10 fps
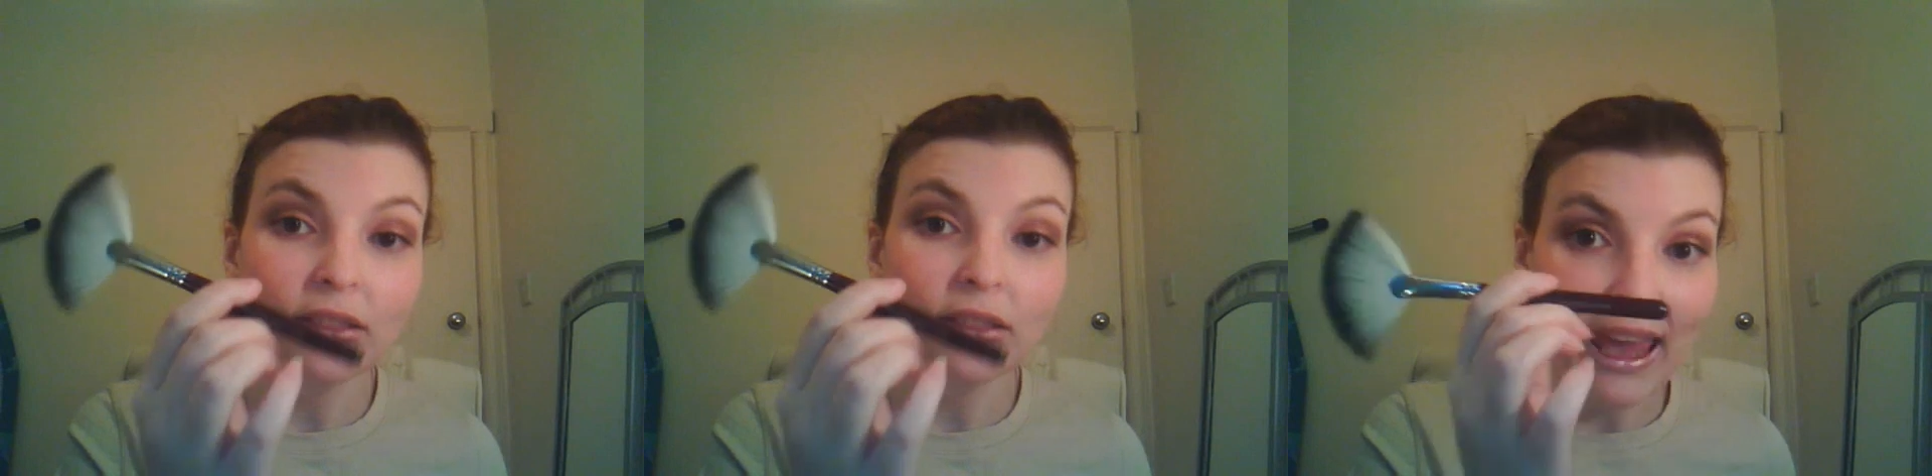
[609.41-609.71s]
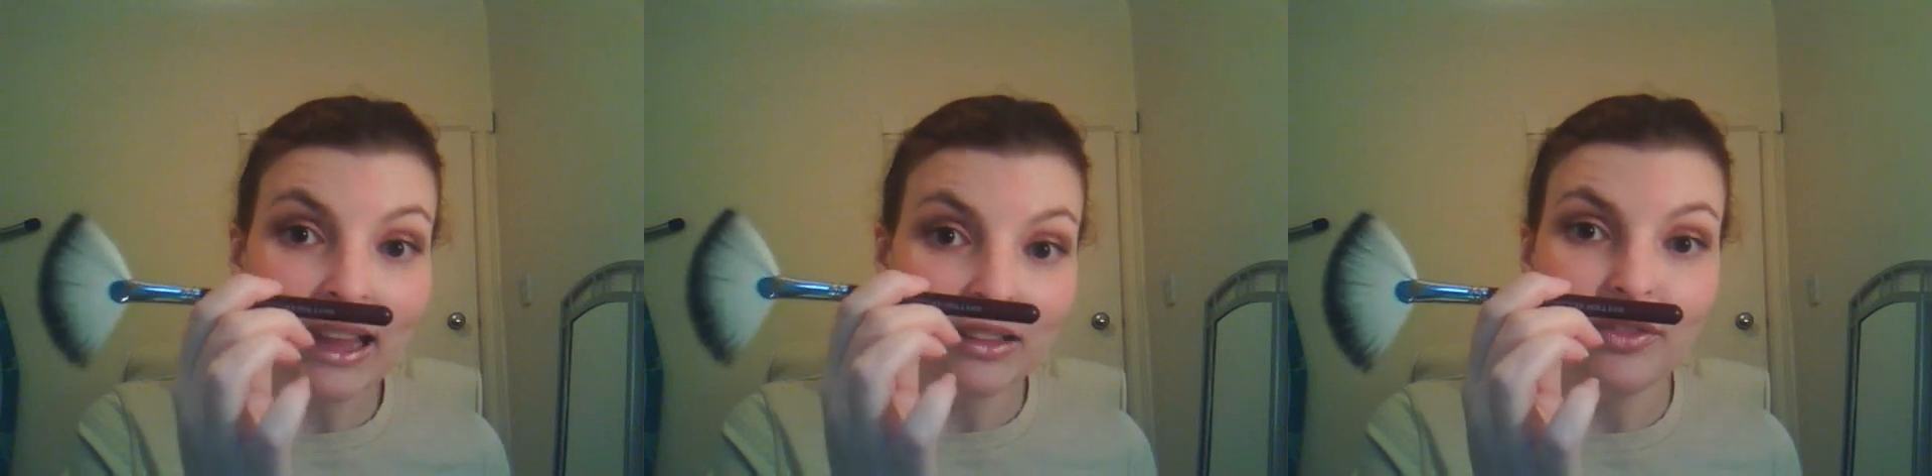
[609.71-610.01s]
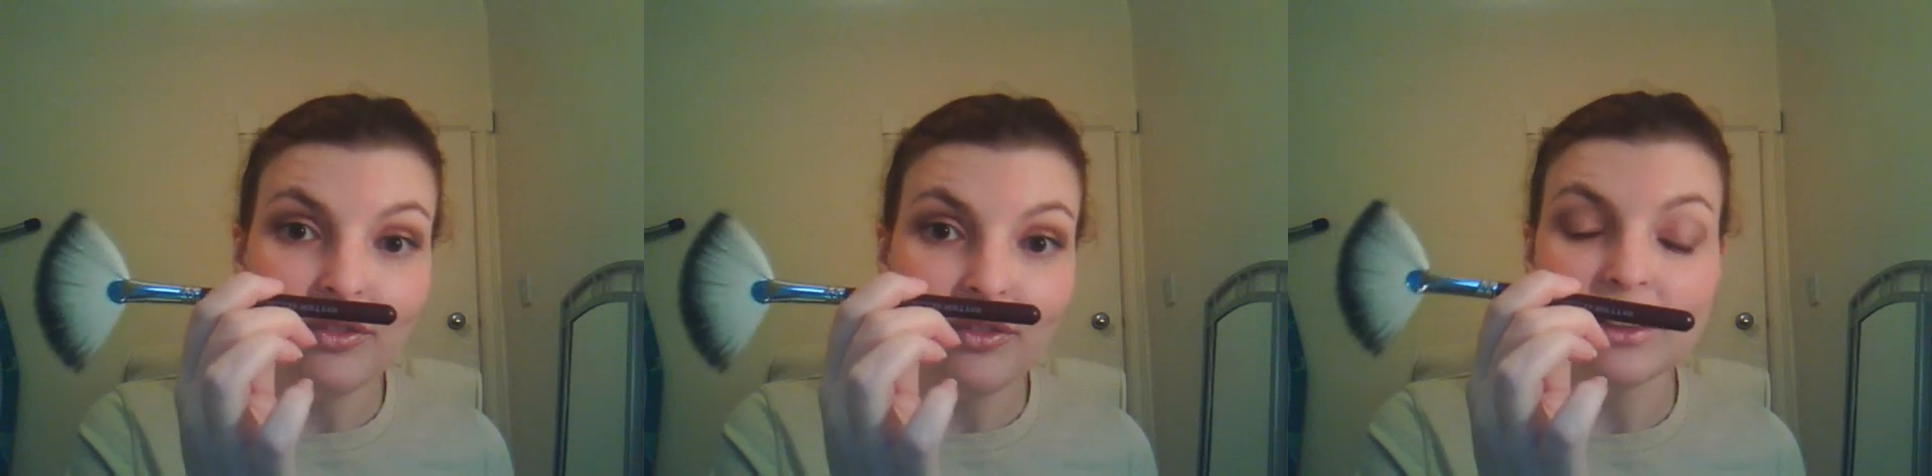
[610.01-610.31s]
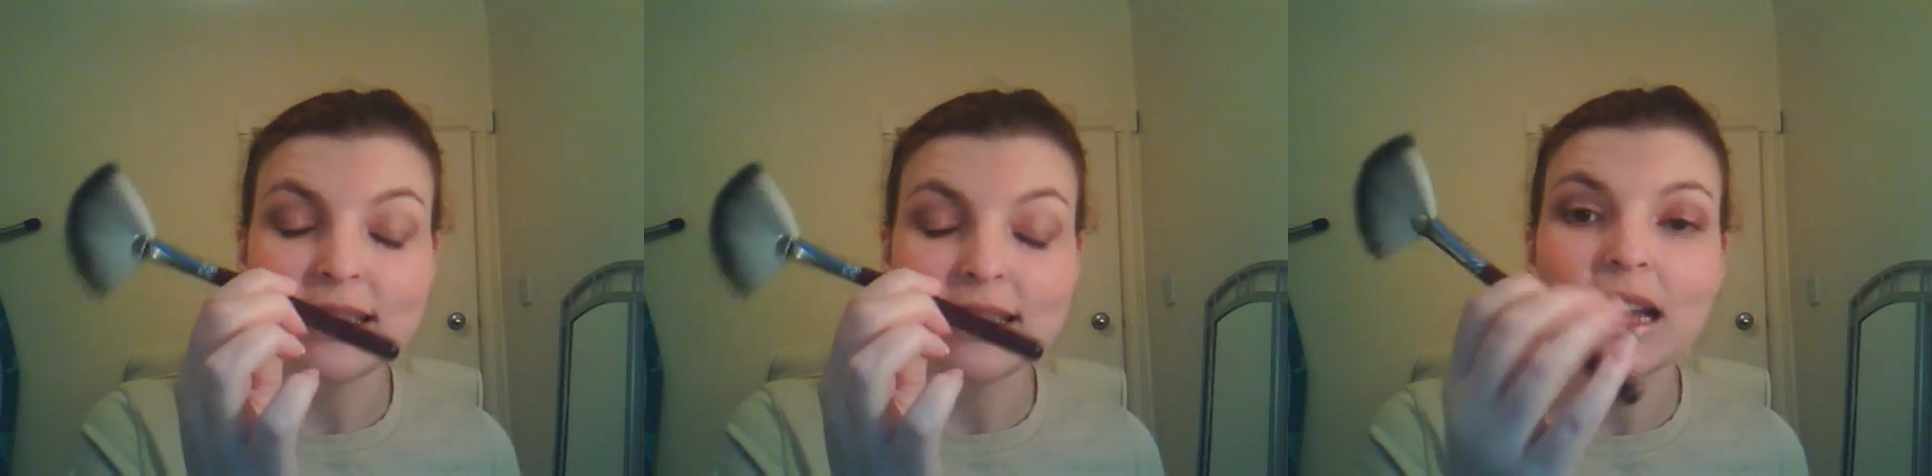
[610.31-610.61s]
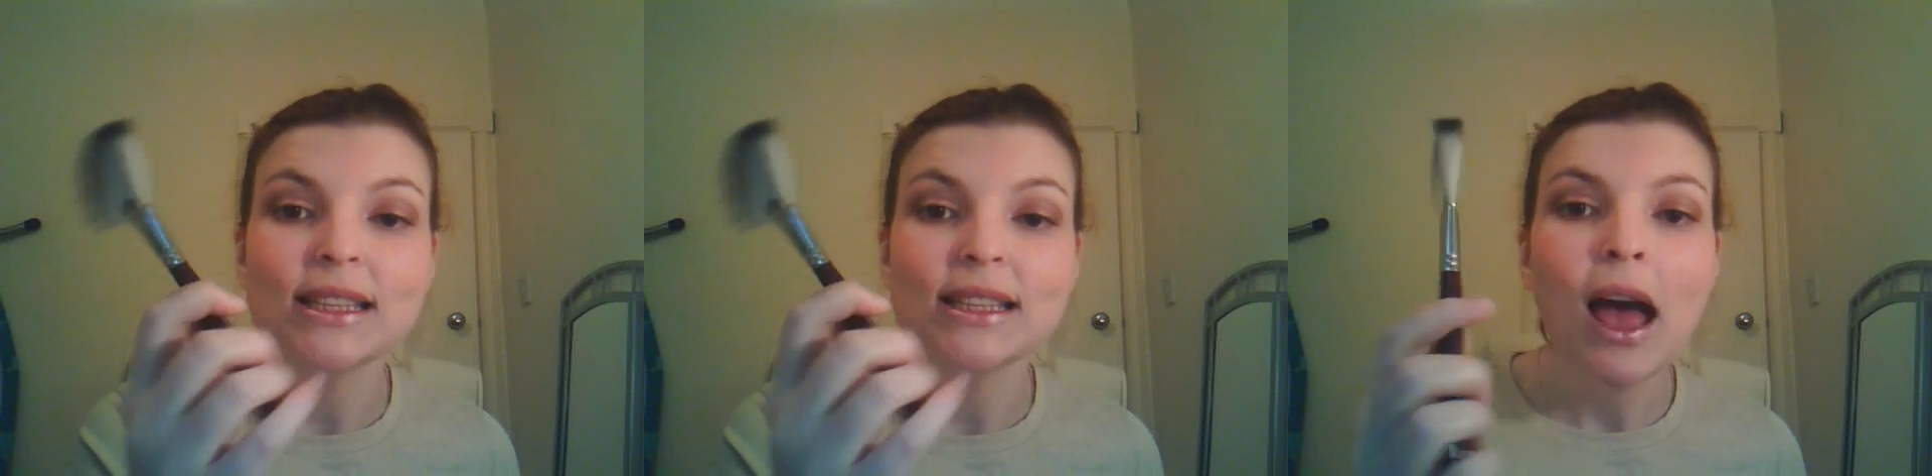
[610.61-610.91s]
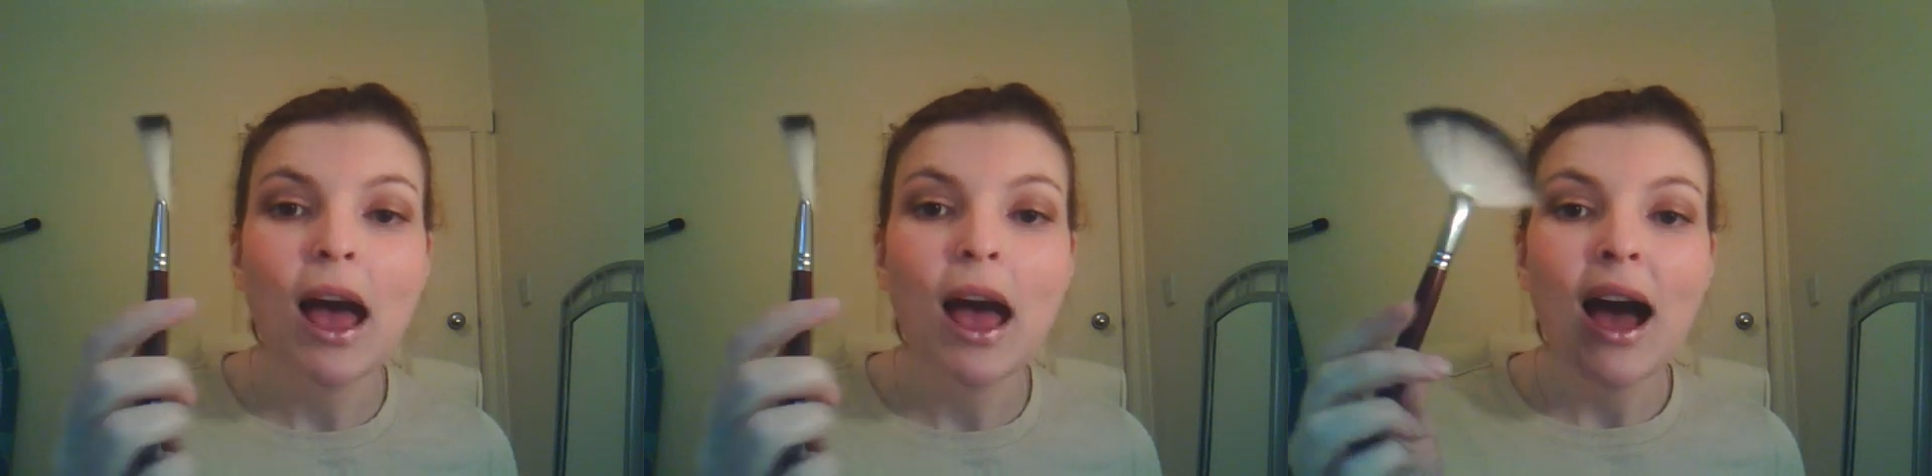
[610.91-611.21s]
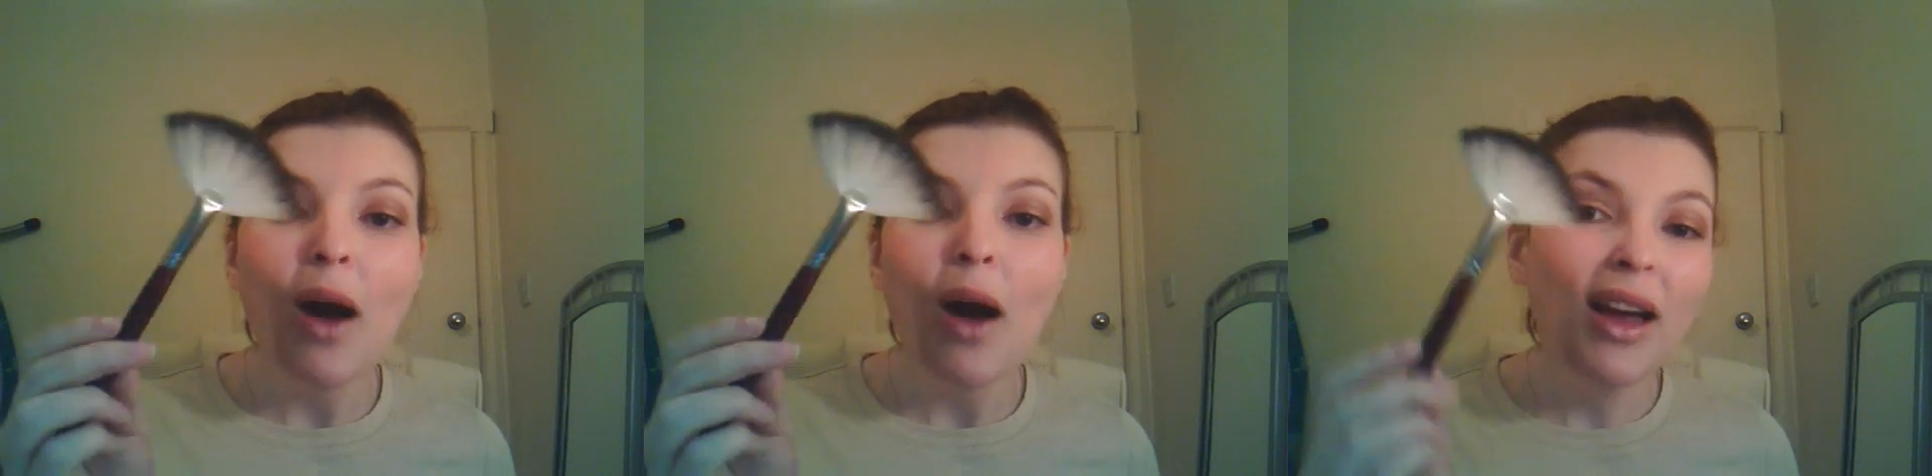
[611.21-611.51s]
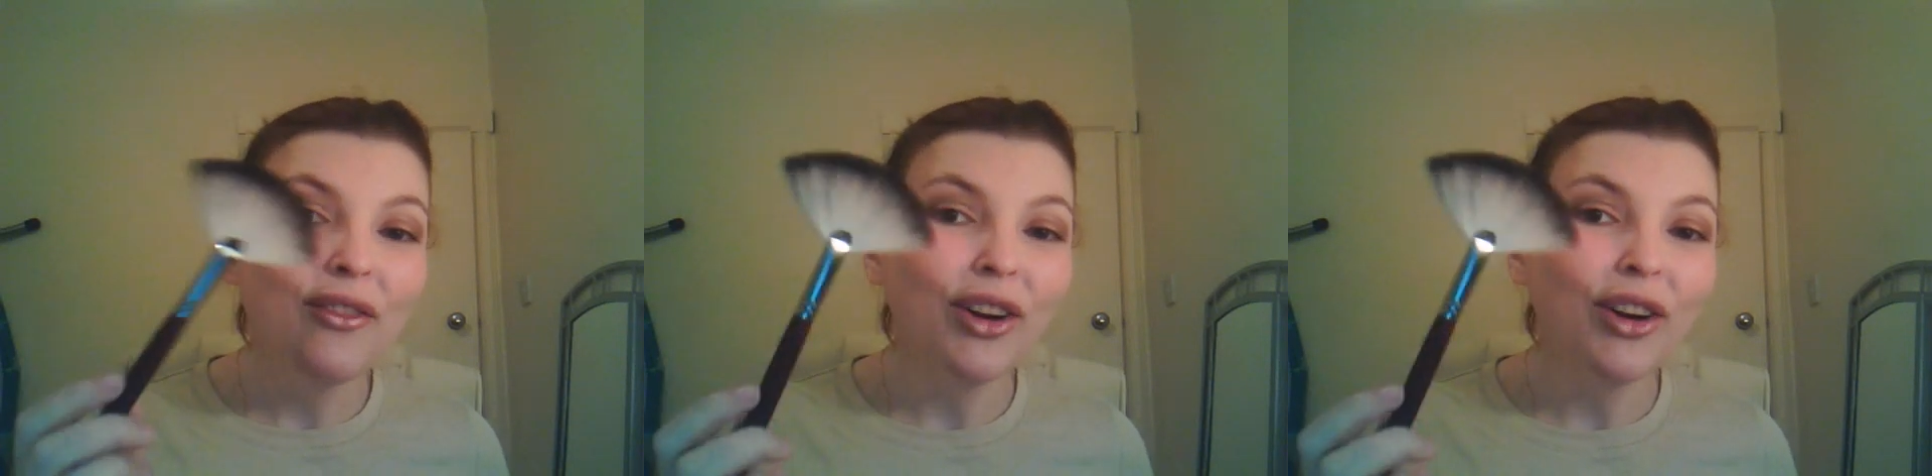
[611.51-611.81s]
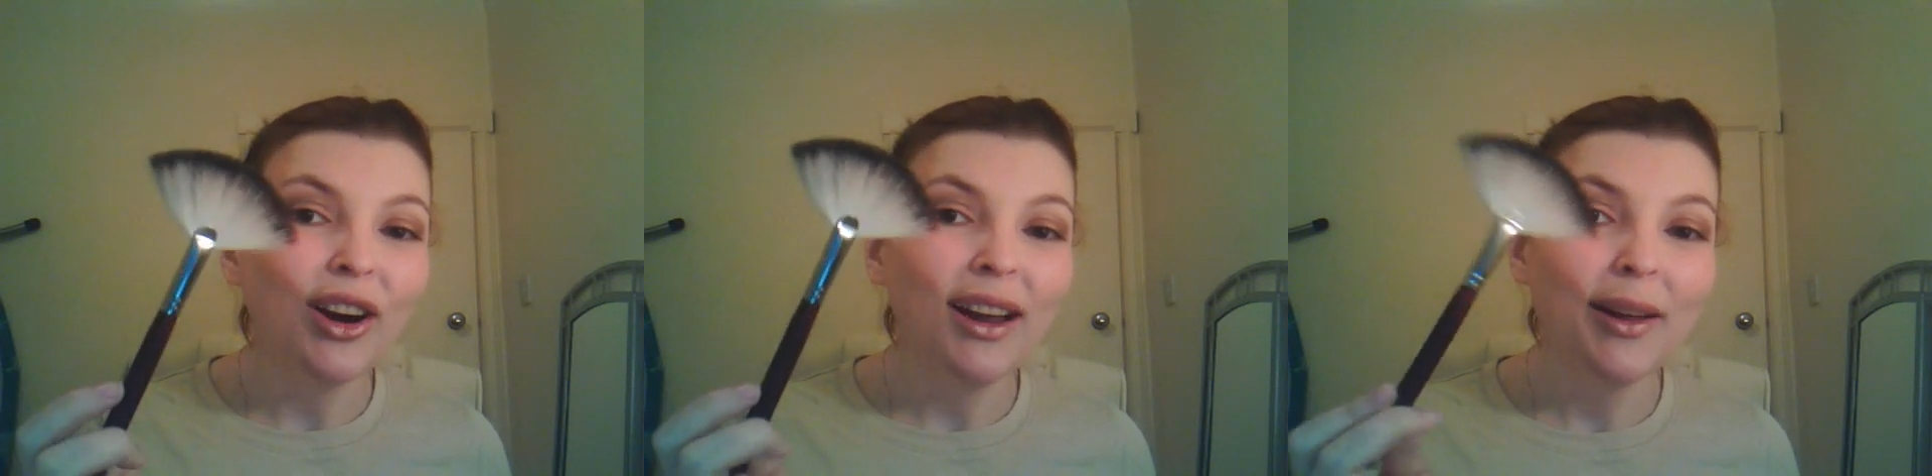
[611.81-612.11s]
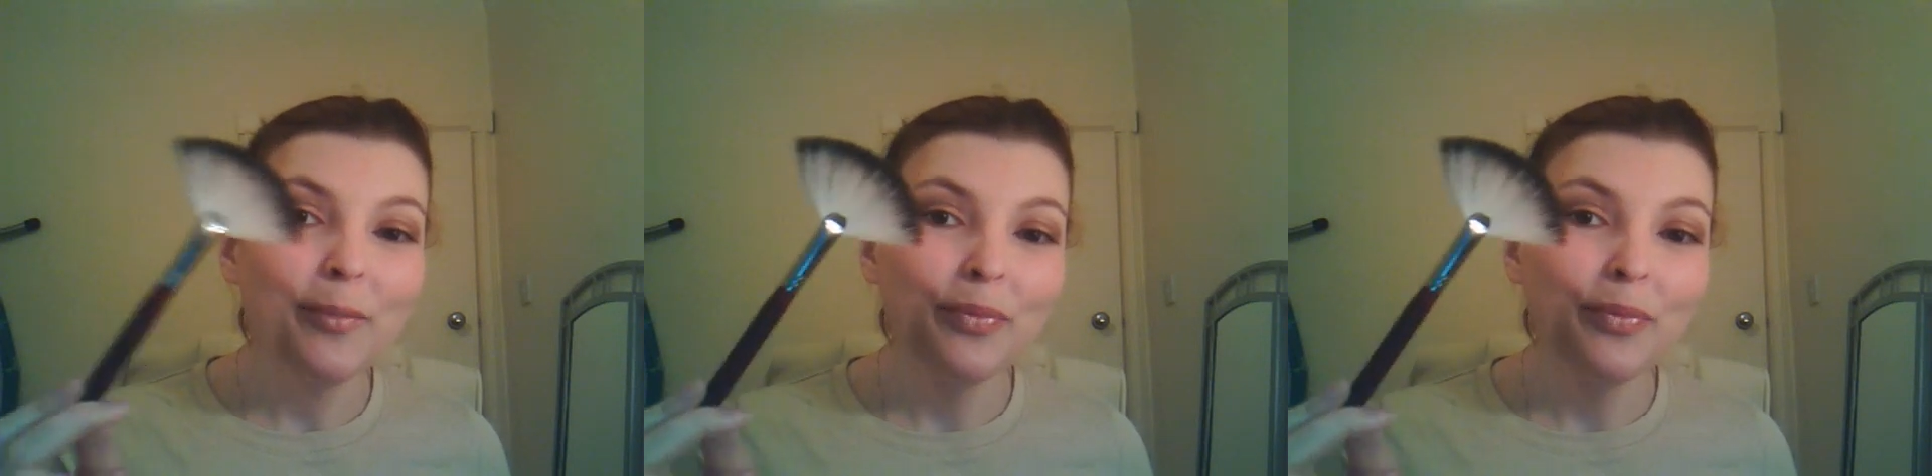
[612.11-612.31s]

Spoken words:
The handle feels nice. However,